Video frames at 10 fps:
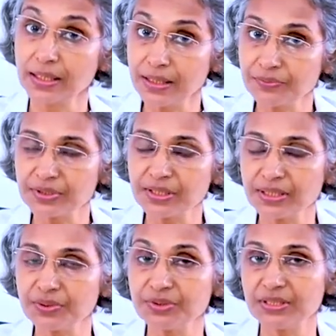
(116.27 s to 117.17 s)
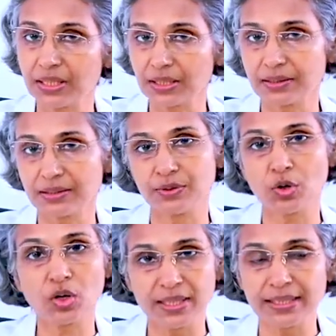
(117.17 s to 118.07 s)
left leg with the
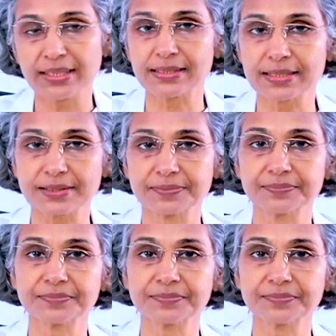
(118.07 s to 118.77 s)
non-healing ulcer.